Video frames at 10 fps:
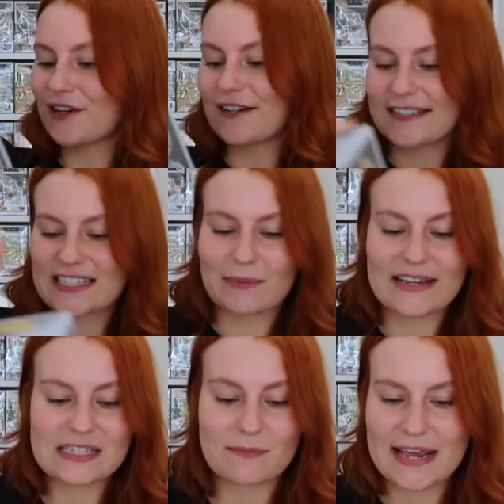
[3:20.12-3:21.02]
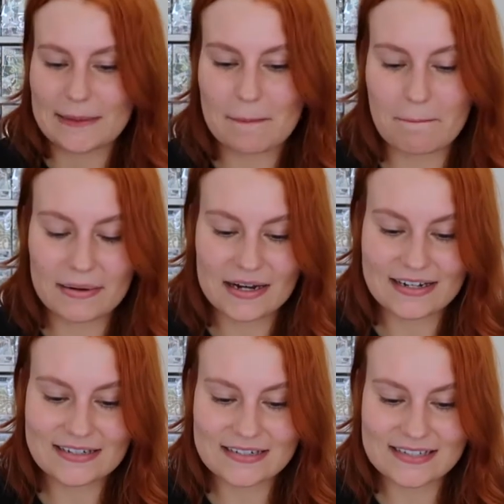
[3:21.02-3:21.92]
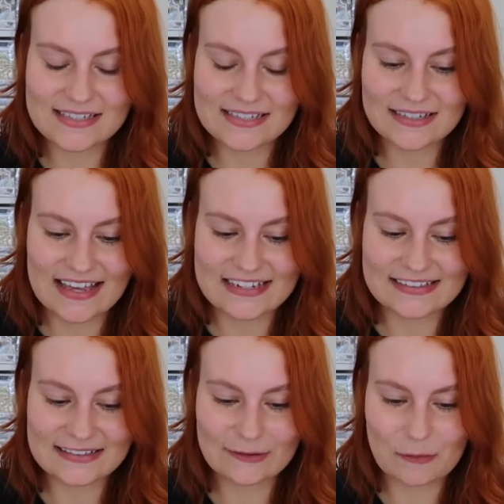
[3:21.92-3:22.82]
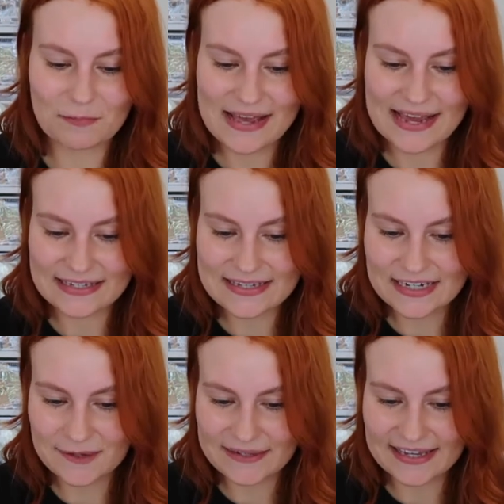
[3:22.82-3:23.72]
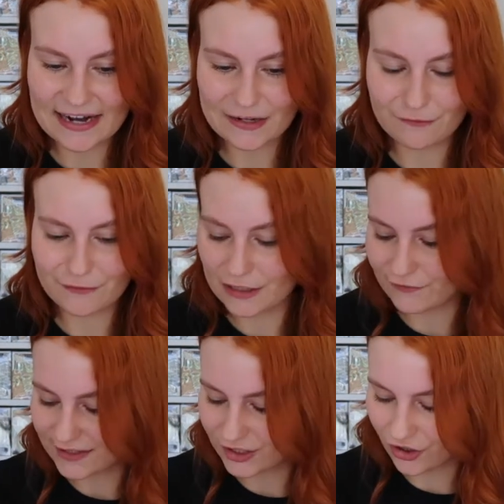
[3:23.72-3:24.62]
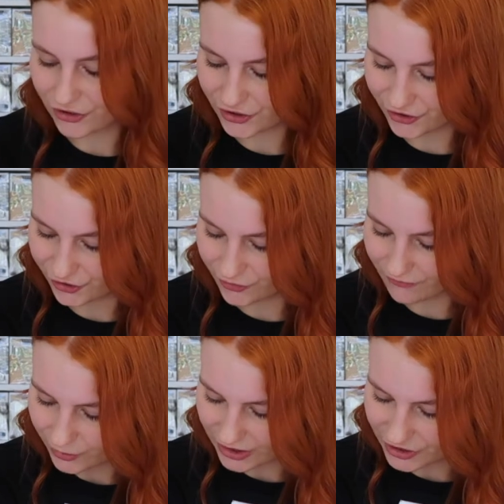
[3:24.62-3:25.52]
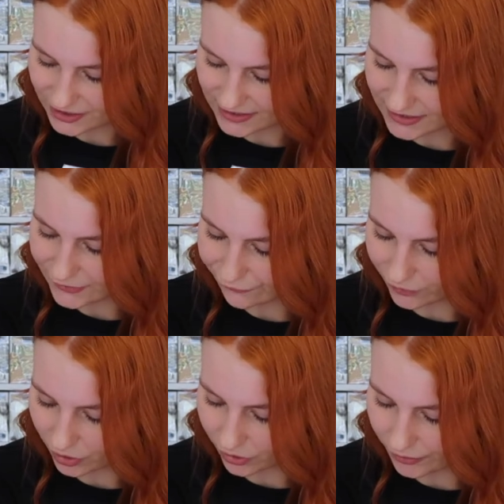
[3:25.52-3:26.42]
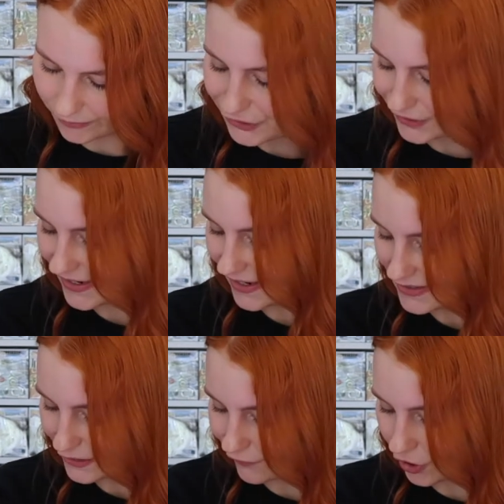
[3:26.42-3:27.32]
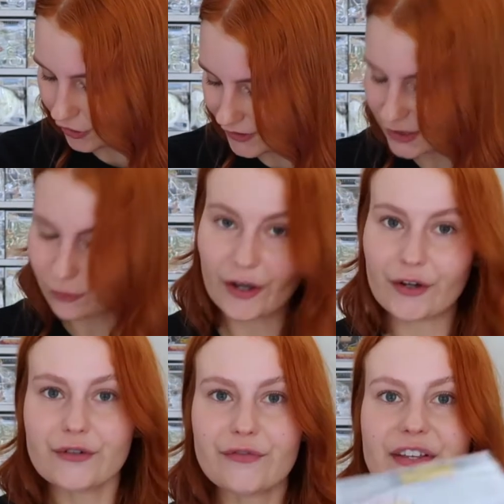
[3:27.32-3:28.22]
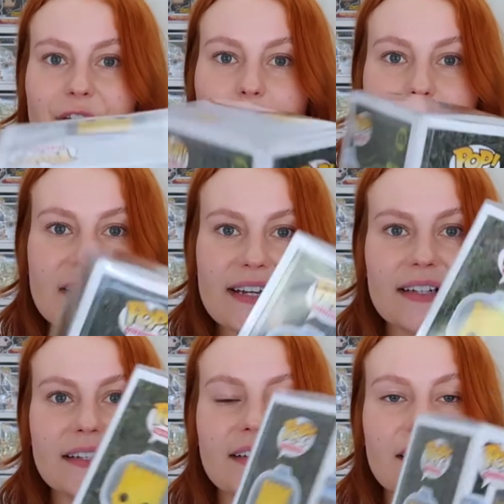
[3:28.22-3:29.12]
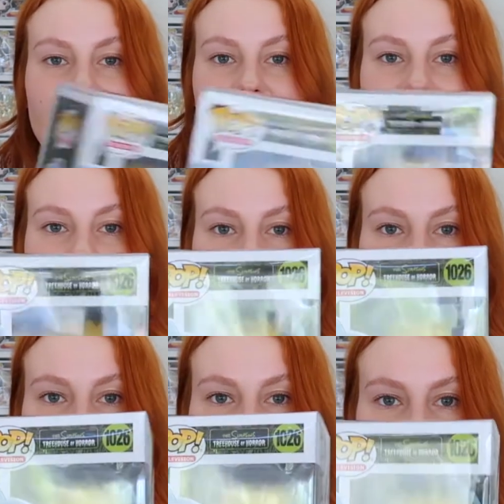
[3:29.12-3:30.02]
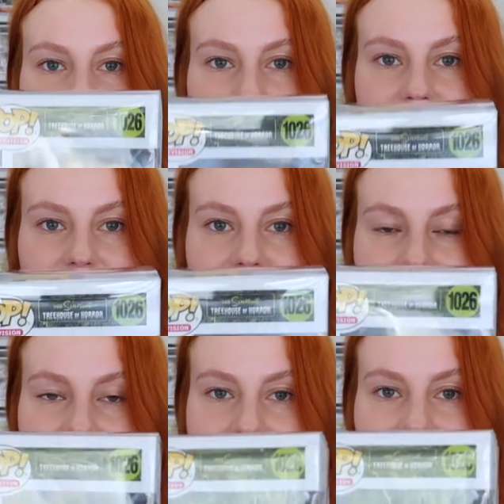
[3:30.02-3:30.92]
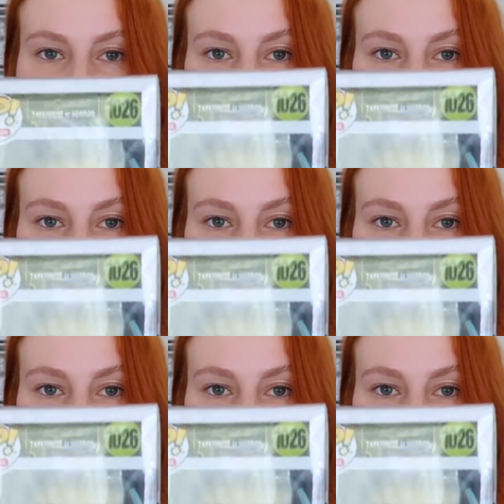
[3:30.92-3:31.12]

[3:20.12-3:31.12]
got Spaceman Bart and the little Maggie coming out of the front of his costume, which is from Treehouse of Horror 12, the opening. Massive haul this year.